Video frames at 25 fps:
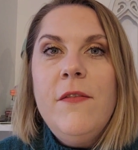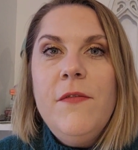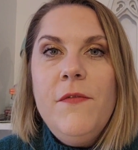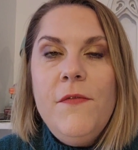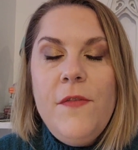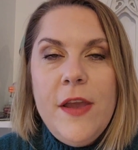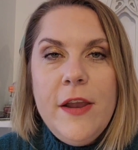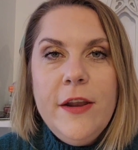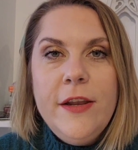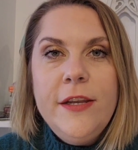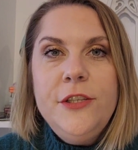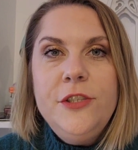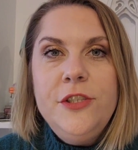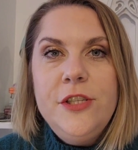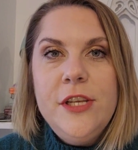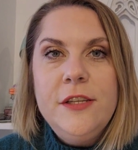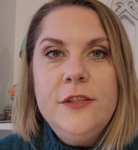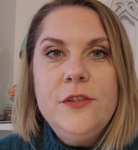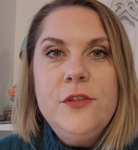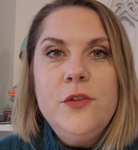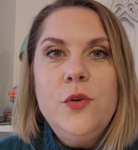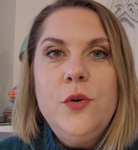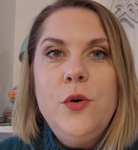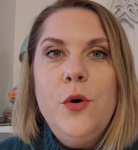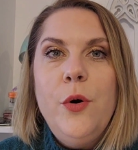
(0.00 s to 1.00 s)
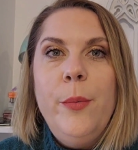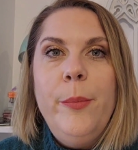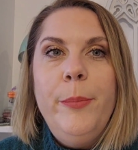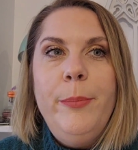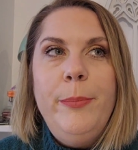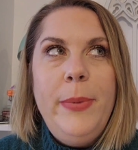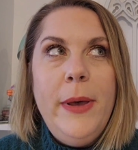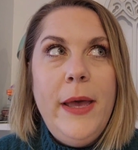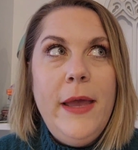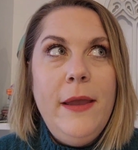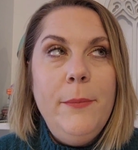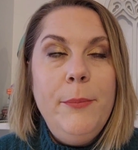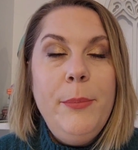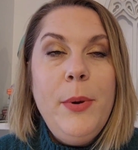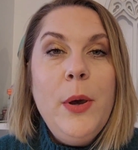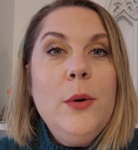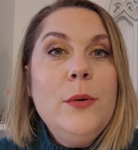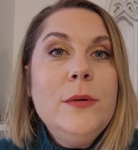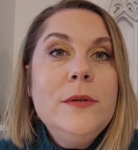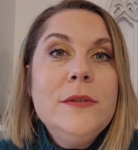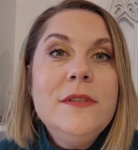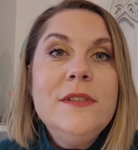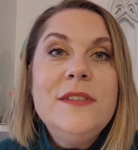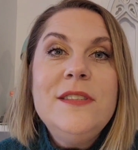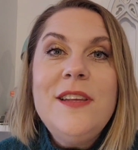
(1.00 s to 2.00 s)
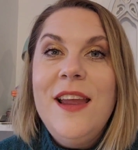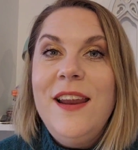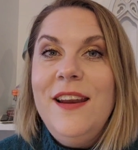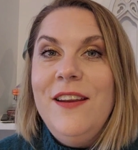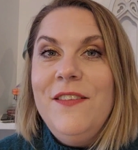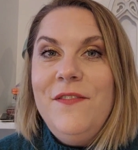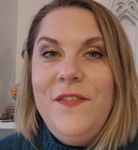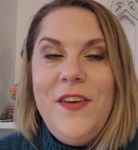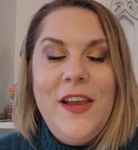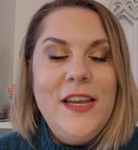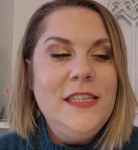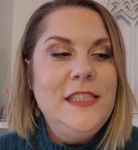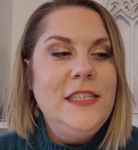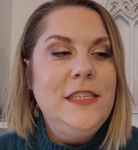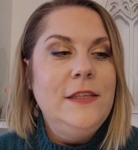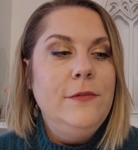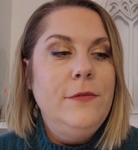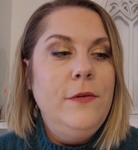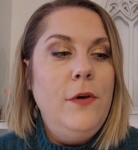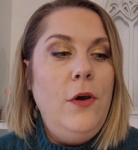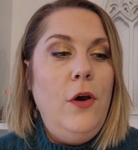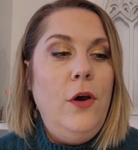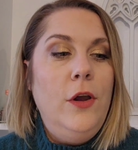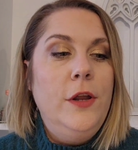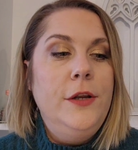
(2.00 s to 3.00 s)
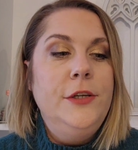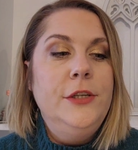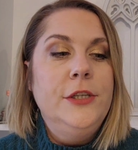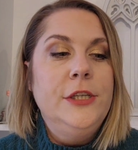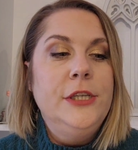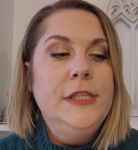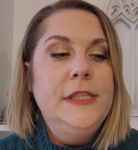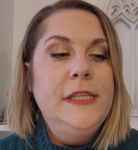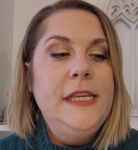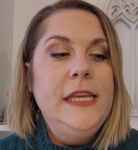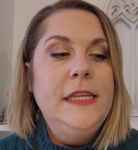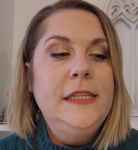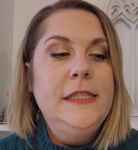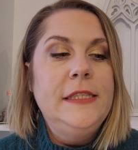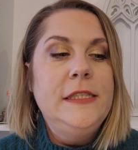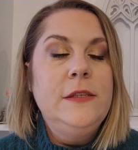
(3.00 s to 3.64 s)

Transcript: very gentle but potent and effective on your skin.